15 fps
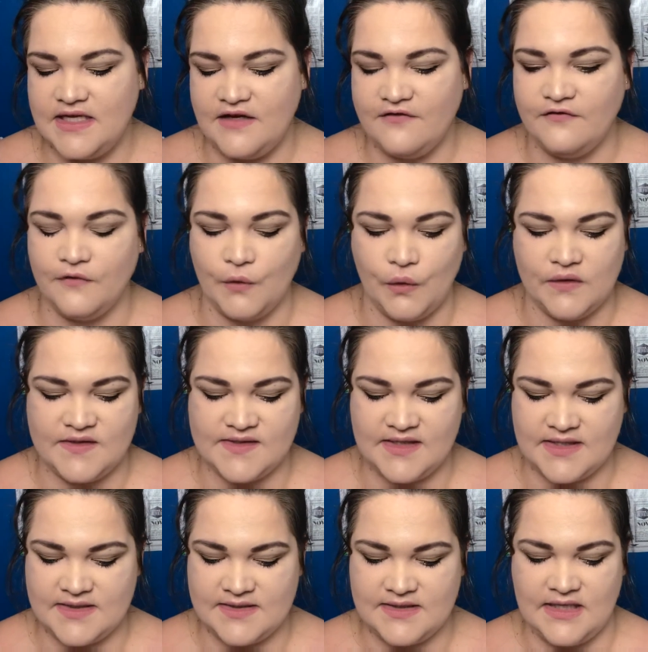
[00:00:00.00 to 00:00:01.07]
the Flawless
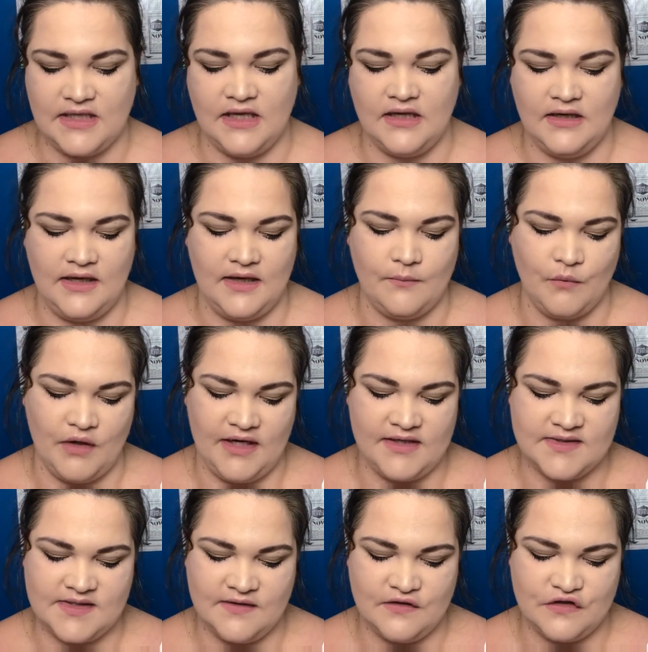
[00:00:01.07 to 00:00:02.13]
Concealer, and mine
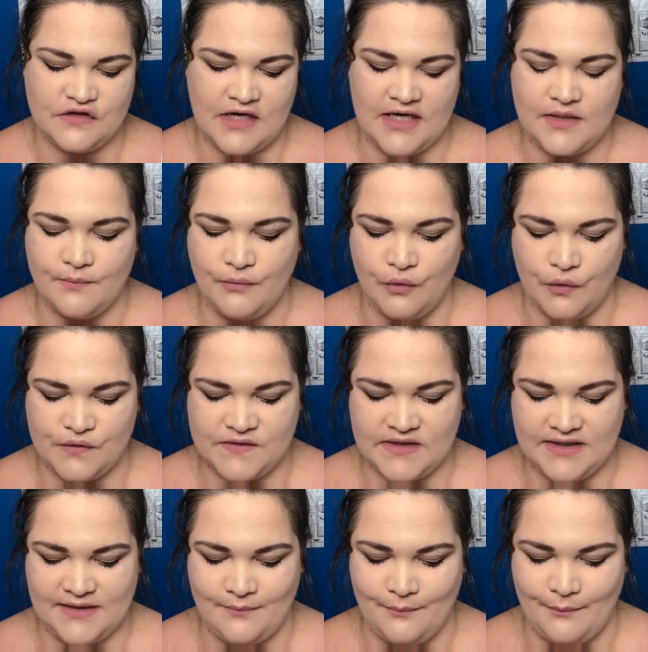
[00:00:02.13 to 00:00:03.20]
is in the shade
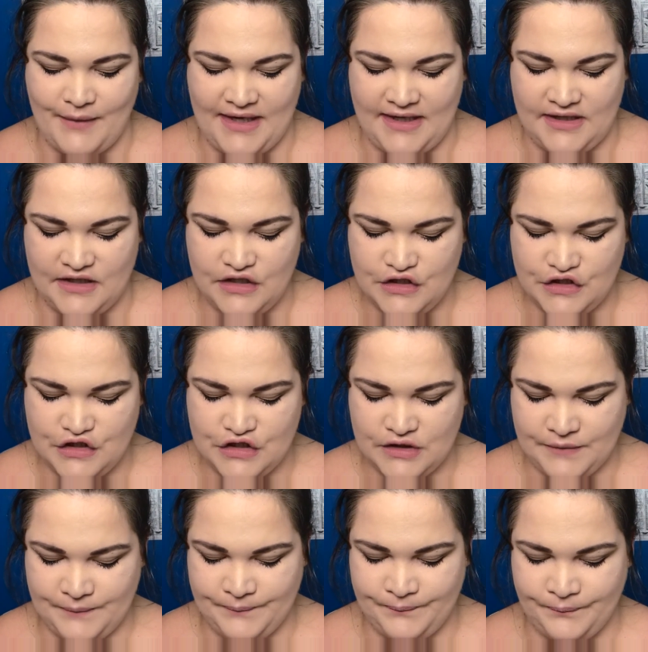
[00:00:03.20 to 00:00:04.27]
Porcelain Beige.
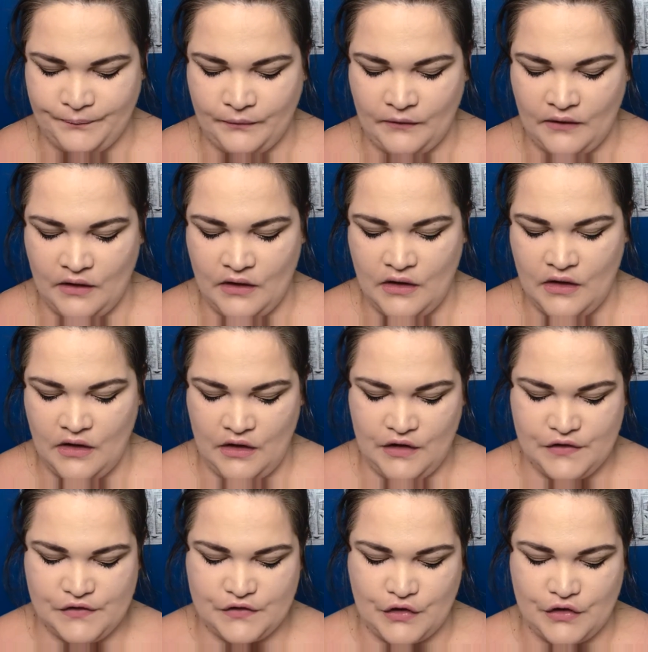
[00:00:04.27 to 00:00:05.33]

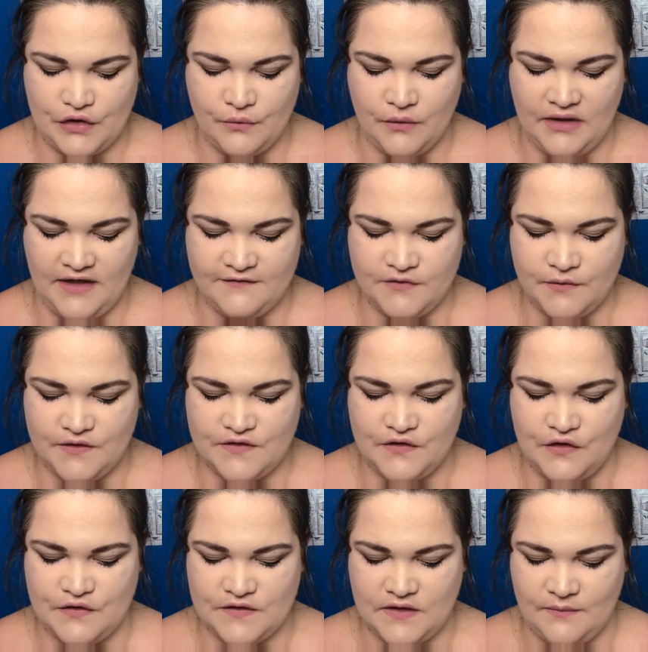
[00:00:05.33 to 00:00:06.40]
So you will have to
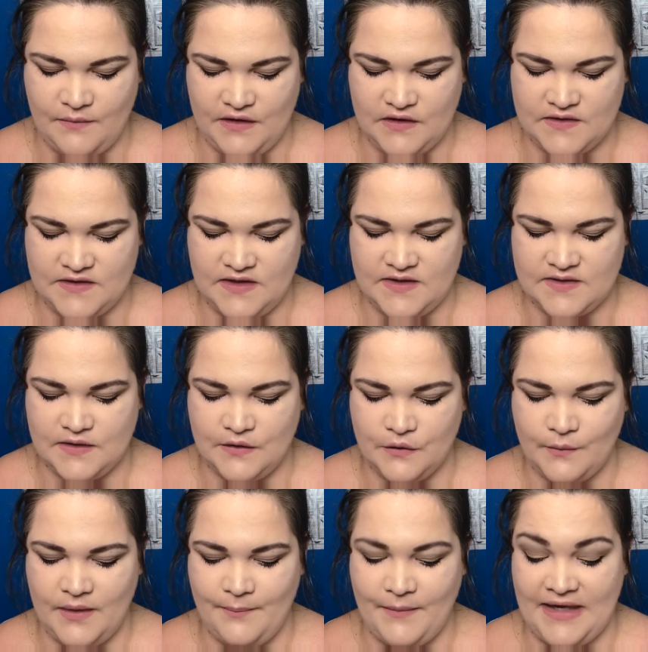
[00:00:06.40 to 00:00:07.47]
excuse it because it is a
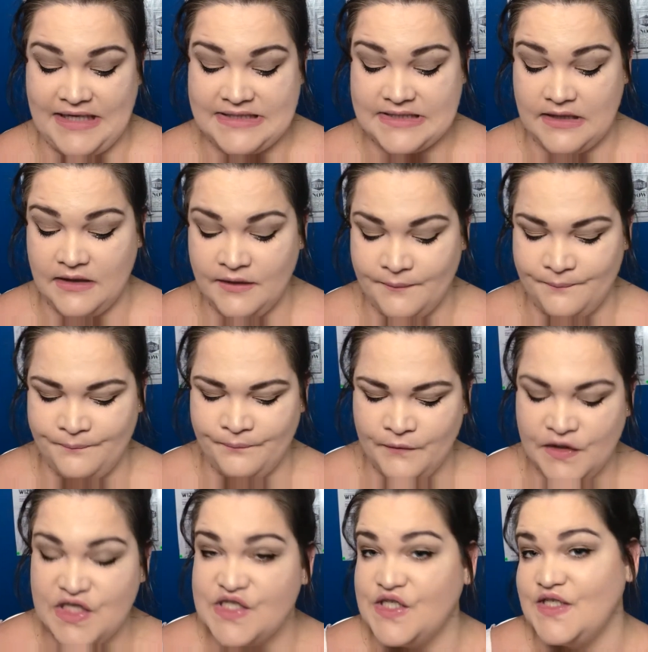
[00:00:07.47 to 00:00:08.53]
little bit banged up
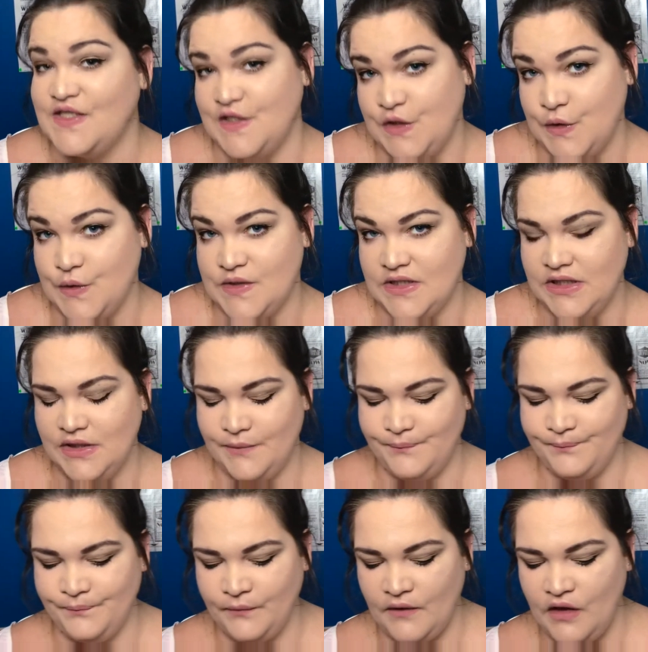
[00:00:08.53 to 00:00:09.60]
because I did use it.
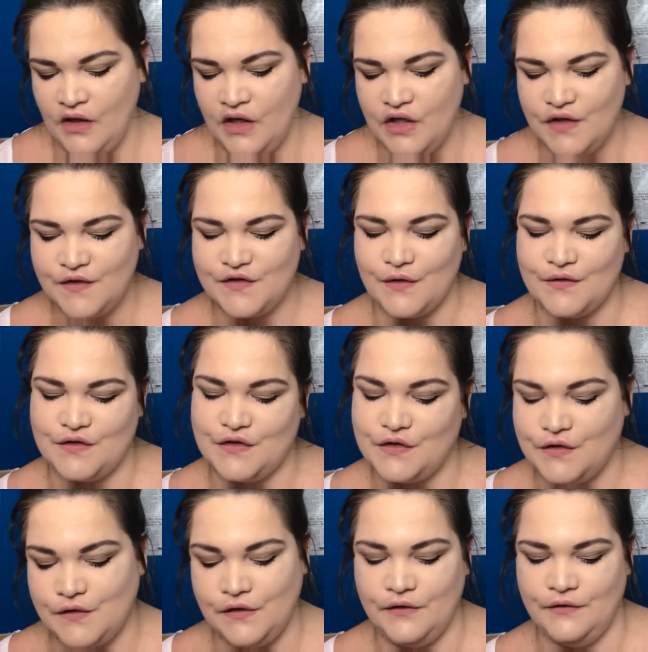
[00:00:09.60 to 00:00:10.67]
So
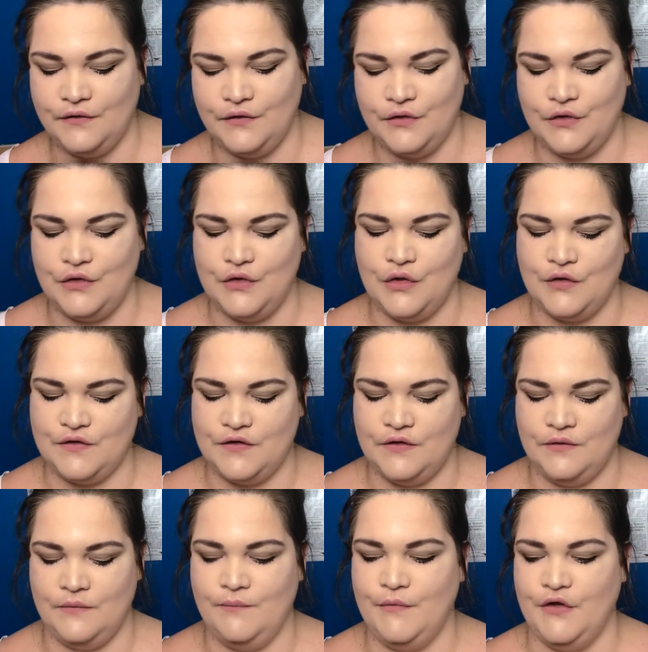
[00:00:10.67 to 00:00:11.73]
it's not
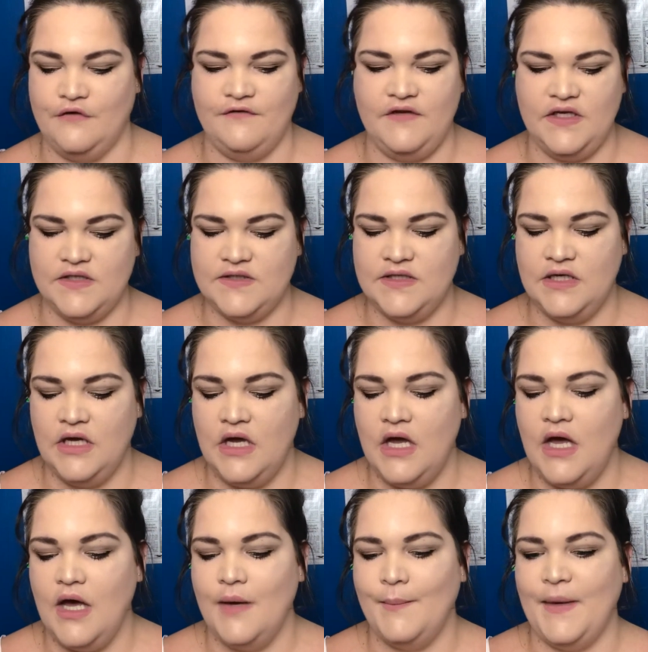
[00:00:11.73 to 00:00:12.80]
perfect,
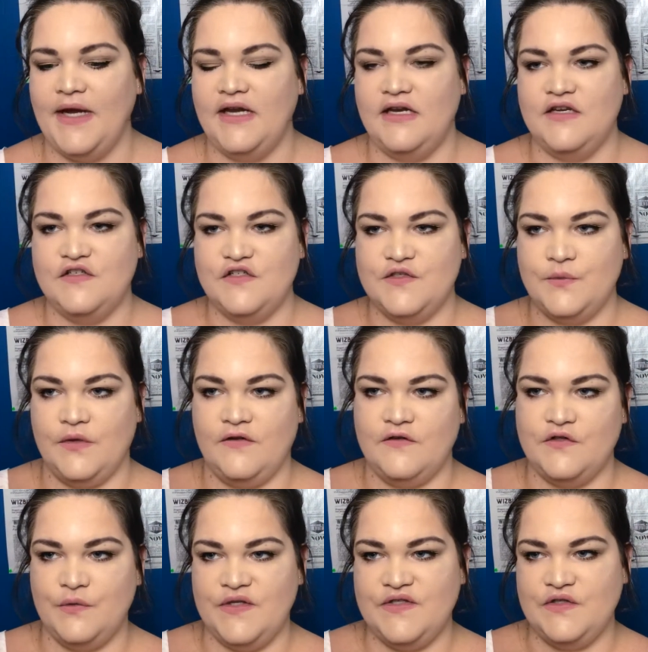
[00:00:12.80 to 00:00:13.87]
but it is just one of the
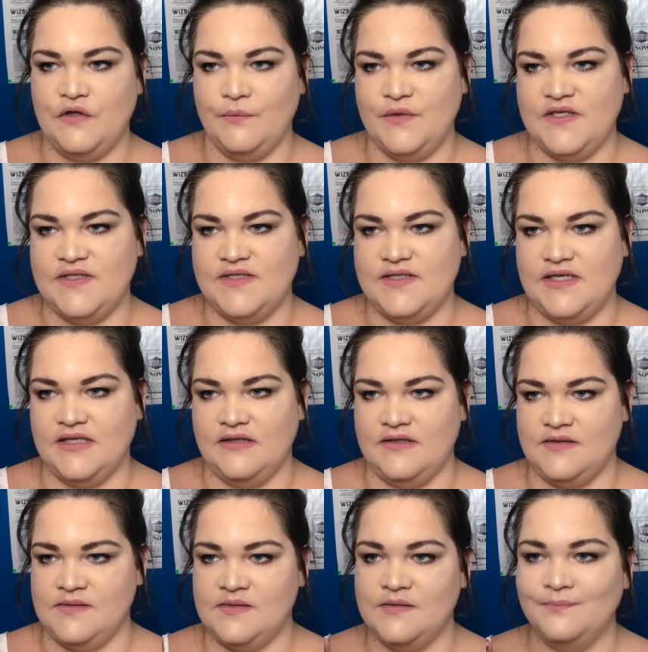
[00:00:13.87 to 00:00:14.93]
twist top
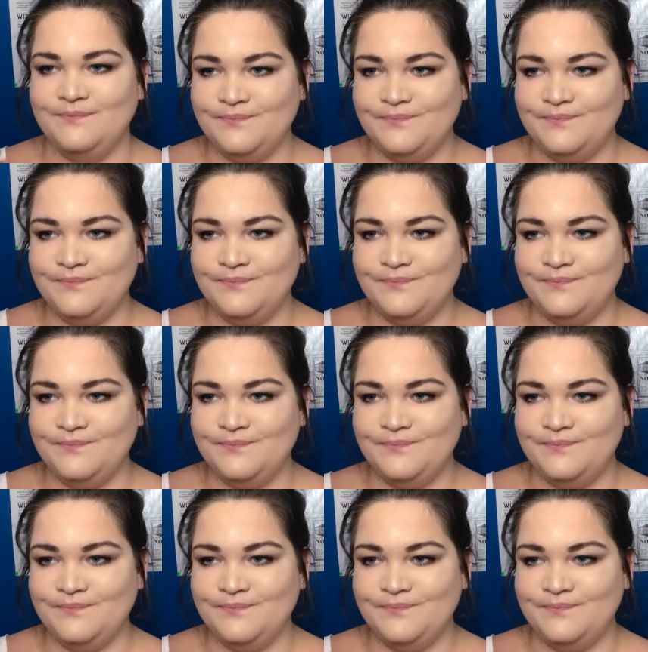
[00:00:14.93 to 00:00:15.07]
concealers,